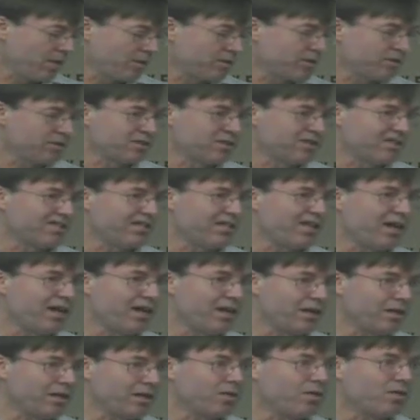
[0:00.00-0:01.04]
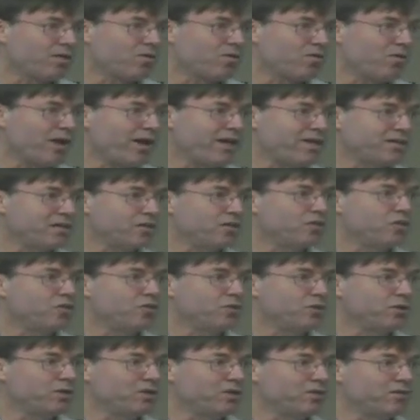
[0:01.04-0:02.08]
So there's a slightly greater
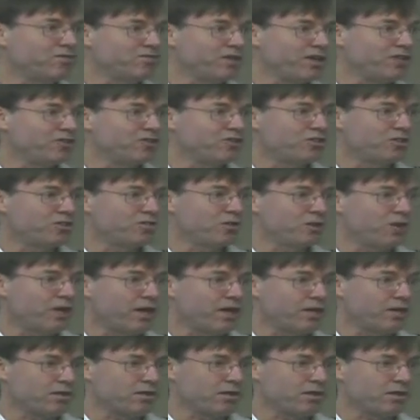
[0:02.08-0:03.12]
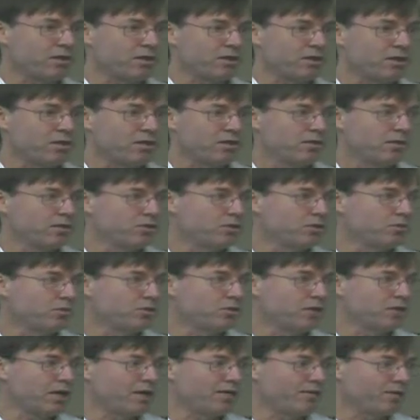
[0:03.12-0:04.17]
human intervention, if you like, than you
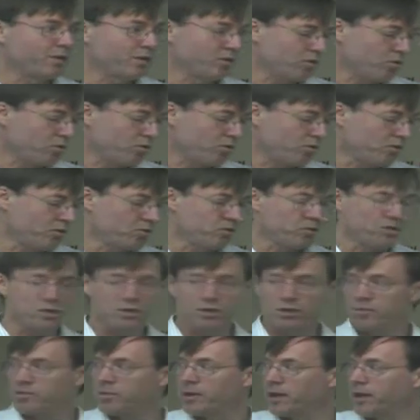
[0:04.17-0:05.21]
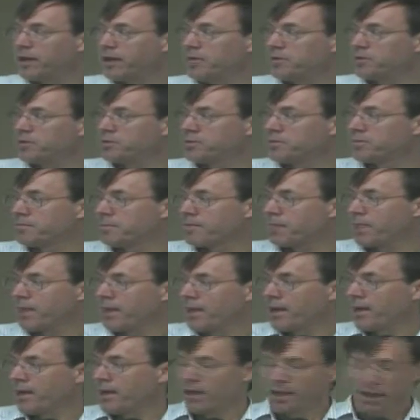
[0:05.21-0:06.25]
would have in a normal toilet perhaps.
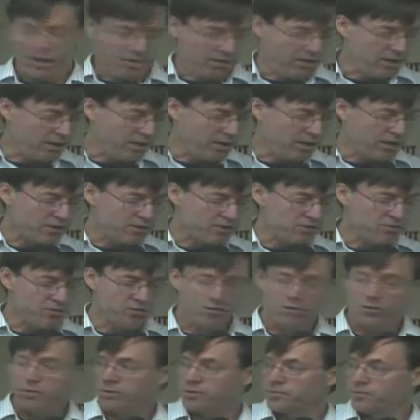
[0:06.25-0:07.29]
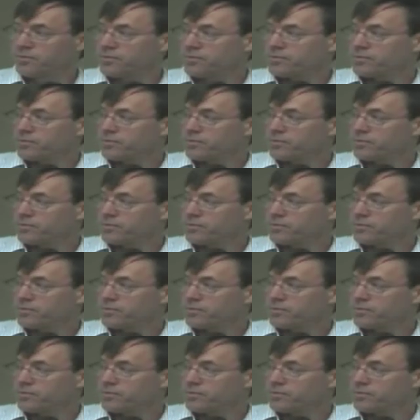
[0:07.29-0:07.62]
And then last of all,